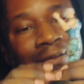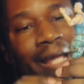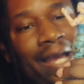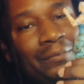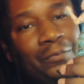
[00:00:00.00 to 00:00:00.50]
you
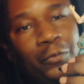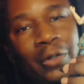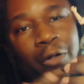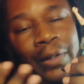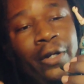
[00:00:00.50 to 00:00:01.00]
that
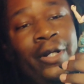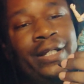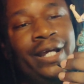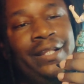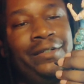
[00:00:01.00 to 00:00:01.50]
one way or
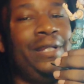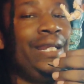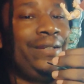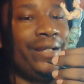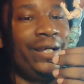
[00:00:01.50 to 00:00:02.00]
another,
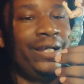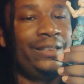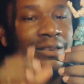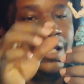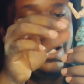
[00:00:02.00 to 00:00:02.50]
it
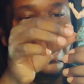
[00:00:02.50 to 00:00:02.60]
does.